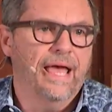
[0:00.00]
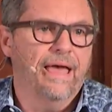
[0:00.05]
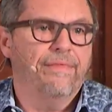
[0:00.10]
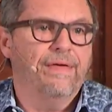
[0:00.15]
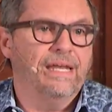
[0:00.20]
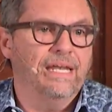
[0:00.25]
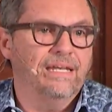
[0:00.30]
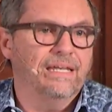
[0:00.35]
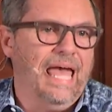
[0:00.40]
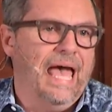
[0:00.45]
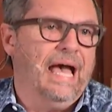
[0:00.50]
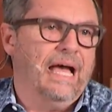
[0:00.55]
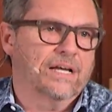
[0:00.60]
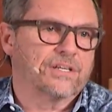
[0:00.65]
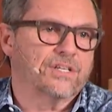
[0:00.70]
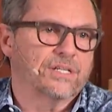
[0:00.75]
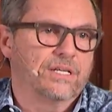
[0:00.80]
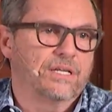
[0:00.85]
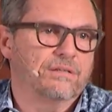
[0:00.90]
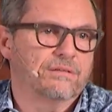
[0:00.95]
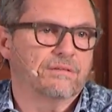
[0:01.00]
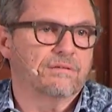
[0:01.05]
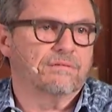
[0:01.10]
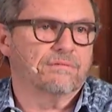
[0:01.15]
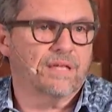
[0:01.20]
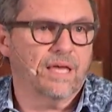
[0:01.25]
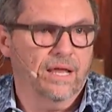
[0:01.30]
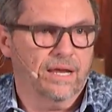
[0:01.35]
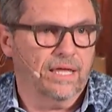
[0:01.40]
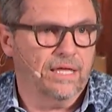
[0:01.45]
and they need to actually
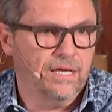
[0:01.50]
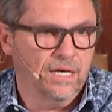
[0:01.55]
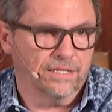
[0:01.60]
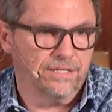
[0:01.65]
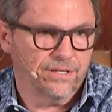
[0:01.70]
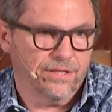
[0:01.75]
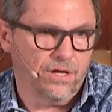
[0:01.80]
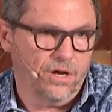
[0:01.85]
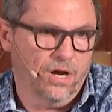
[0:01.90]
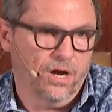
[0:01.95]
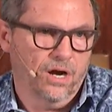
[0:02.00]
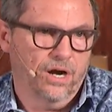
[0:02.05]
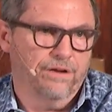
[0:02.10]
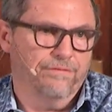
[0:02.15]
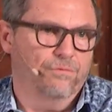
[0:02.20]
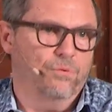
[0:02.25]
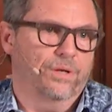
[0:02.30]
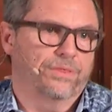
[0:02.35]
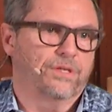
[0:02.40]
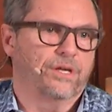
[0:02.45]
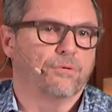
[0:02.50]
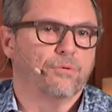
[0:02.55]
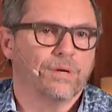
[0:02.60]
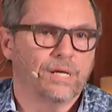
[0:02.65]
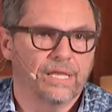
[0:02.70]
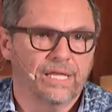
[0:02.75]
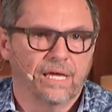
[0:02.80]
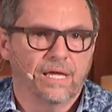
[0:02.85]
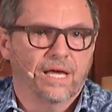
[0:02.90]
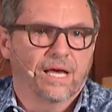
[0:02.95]
kind of cut to the heart of what they're
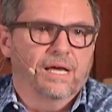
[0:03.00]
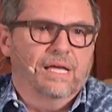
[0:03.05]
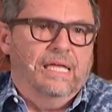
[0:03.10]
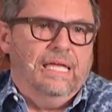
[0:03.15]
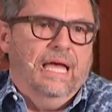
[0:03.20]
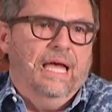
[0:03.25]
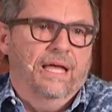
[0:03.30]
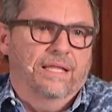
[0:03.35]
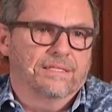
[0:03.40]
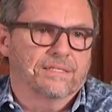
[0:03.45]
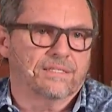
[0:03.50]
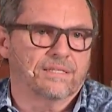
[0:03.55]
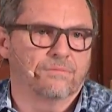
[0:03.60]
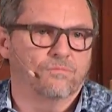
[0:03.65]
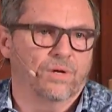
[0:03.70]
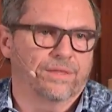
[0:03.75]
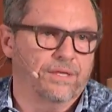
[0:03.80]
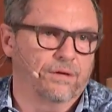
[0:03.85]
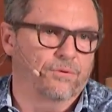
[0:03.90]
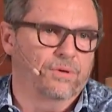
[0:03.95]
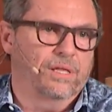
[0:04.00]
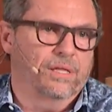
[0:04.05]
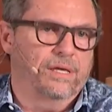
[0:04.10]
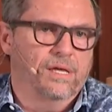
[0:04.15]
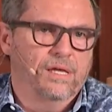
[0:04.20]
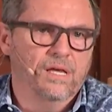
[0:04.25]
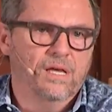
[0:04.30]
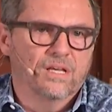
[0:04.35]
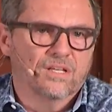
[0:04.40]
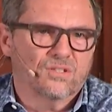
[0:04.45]
really against and what they
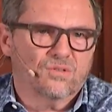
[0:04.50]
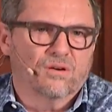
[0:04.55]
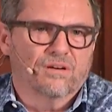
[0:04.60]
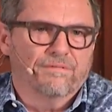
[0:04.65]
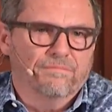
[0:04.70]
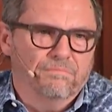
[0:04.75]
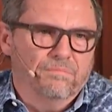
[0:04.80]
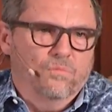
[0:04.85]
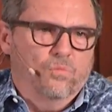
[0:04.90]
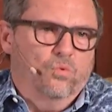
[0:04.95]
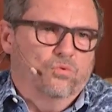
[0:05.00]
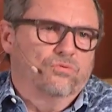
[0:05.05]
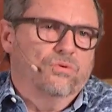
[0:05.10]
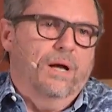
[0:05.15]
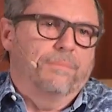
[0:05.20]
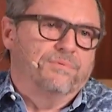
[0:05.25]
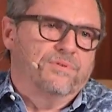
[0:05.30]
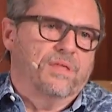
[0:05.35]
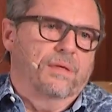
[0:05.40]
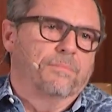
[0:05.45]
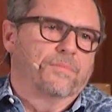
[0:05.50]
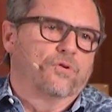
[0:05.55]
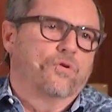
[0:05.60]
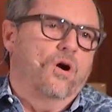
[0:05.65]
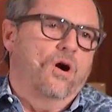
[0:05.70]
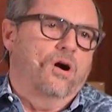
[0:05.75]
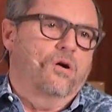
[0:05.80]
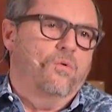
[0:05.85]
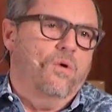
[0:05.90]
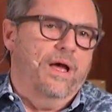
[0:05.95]
really sort of rubs them the
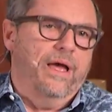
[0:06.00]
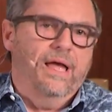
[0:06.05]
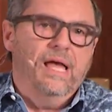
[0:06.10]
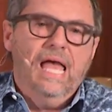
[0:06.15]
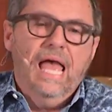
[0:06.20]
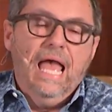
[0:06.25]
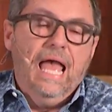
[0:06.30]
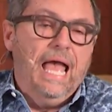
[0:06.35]
wrong way.